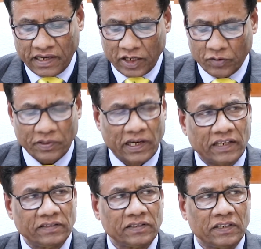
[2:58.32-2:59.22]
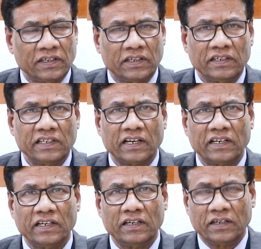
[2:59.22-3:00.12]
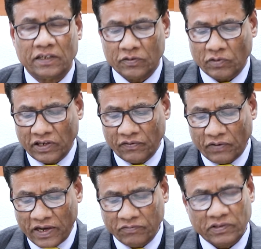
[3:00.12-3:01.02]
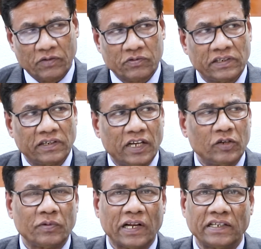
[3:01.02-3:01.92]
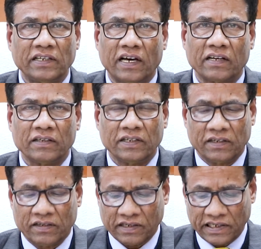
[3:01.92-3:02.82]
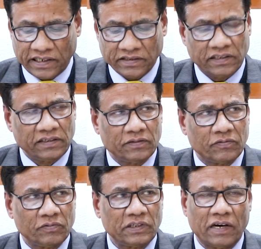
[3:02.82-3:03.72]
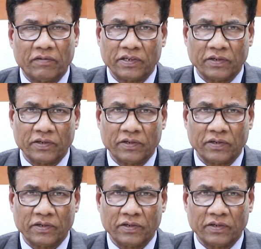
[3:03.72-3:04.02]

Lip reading: alumni, nearly 25,000 alumni are connected with our